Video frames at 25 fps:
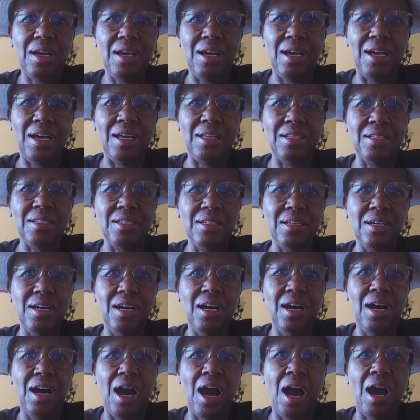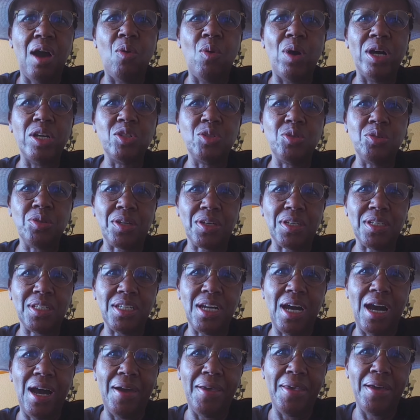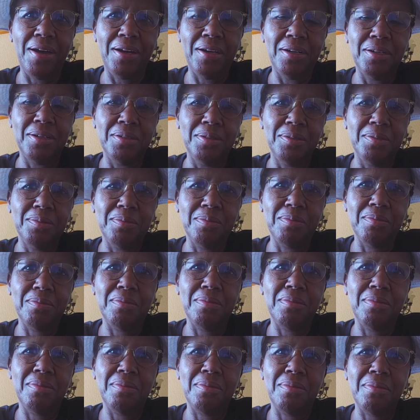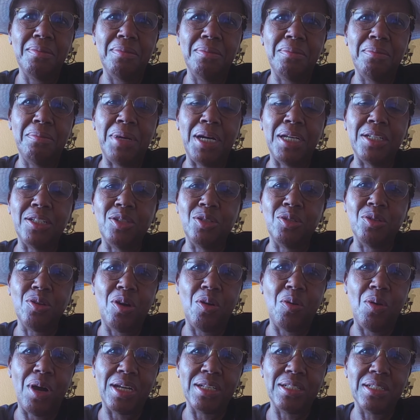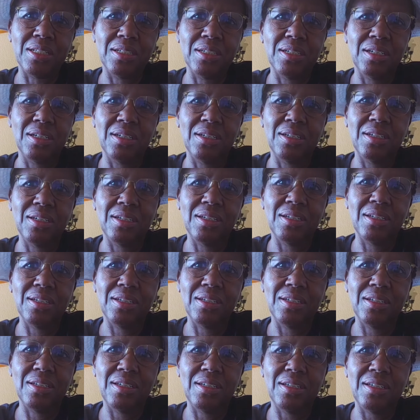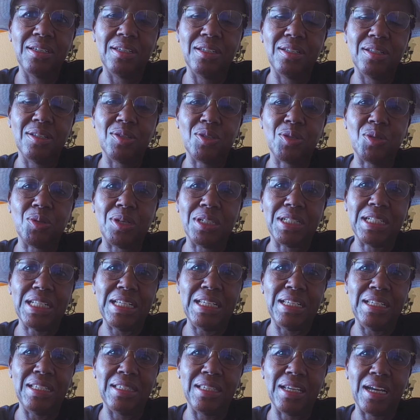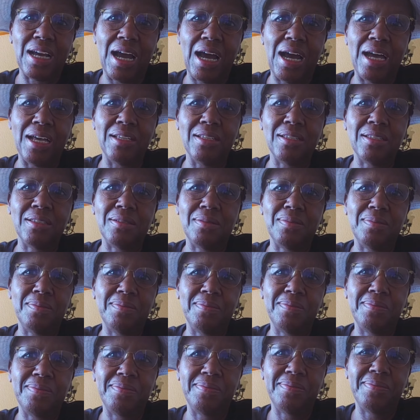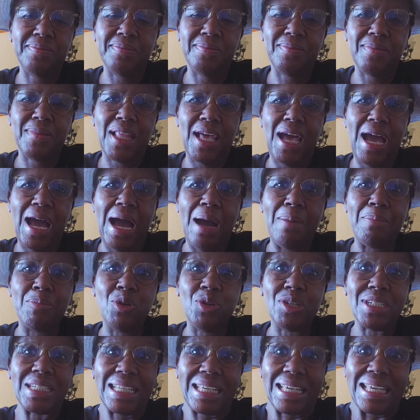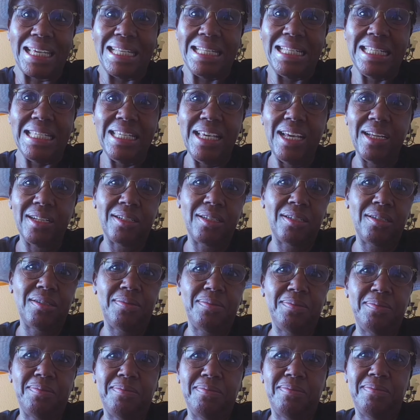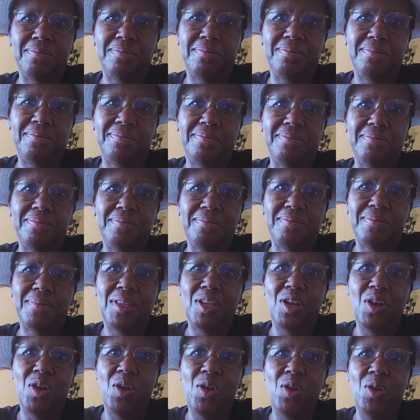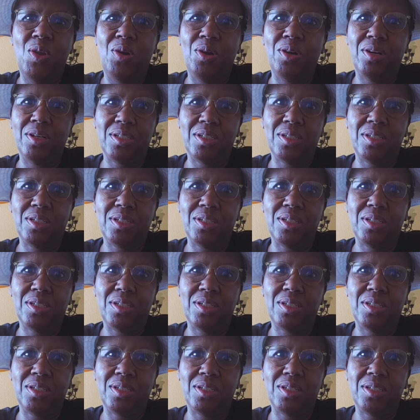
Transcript: and I want to retire, but you know what, it's not easy guys, I'm not ready yet in